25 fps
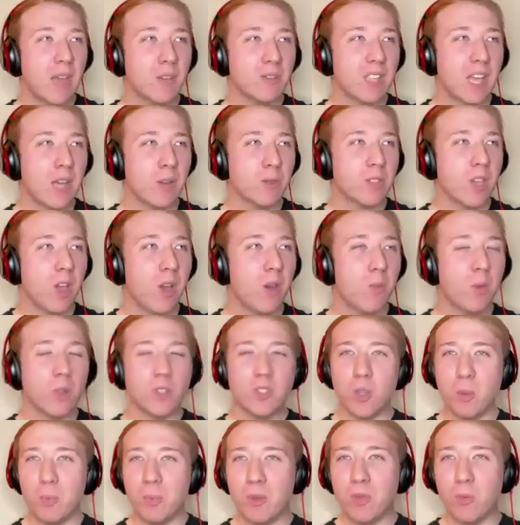the house going? What's
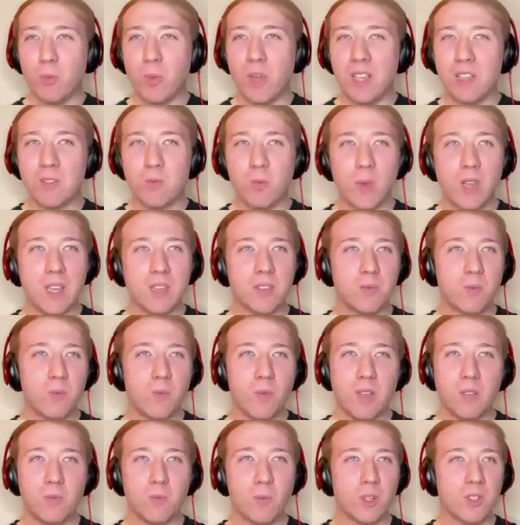up with
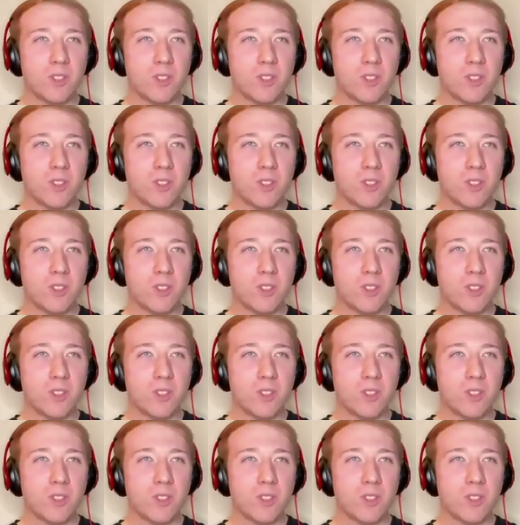what's